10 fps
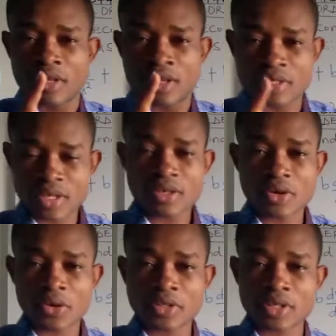A
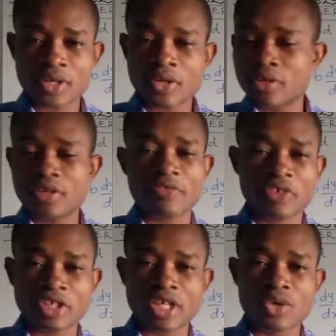second order ordinary
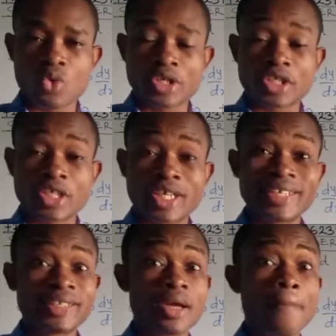differential equation
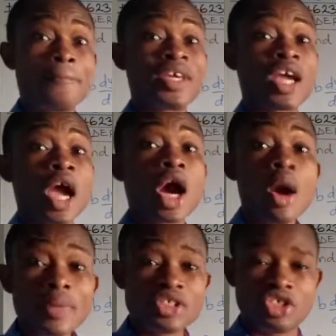could be
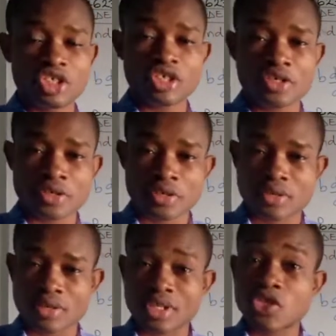
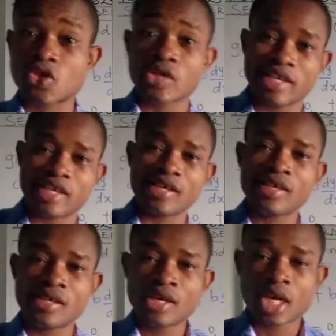homogeneous
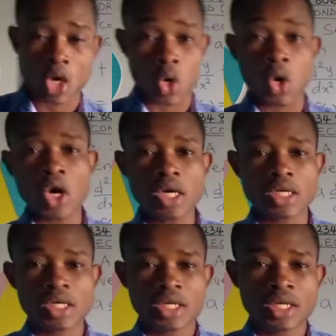SOODE,
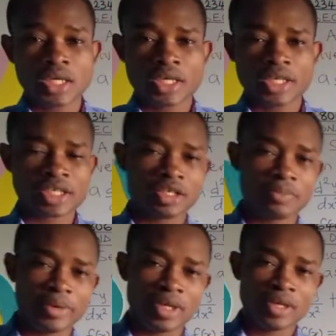or it
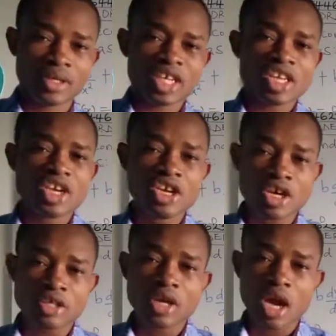could be
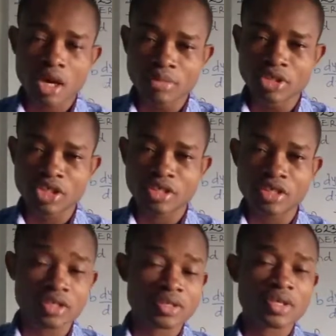
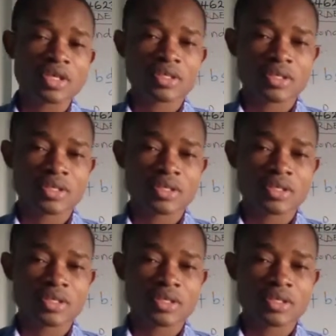non-homogeneous